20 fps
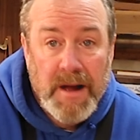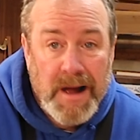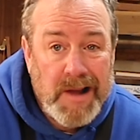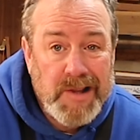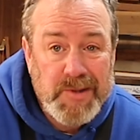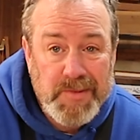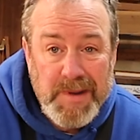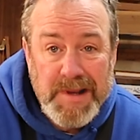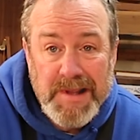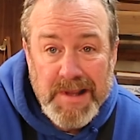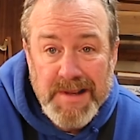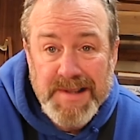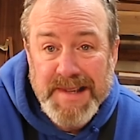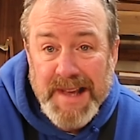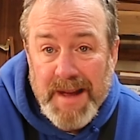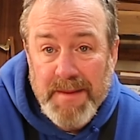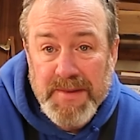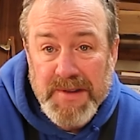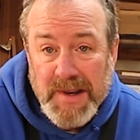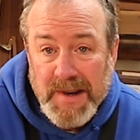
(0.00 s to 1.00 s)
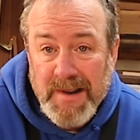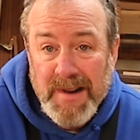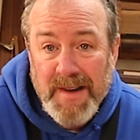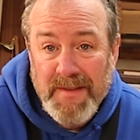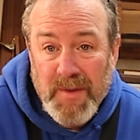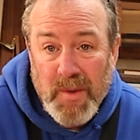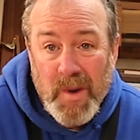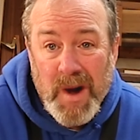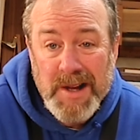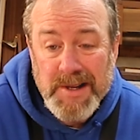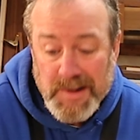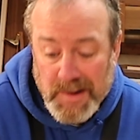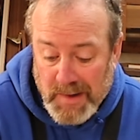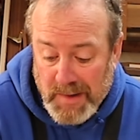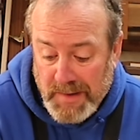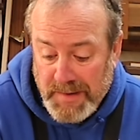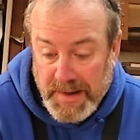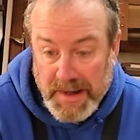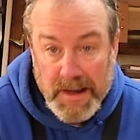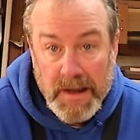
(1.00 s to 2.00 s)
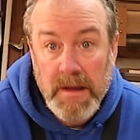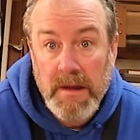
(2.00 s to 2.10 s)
I'll speed this up so you don't have to watch the whole thing.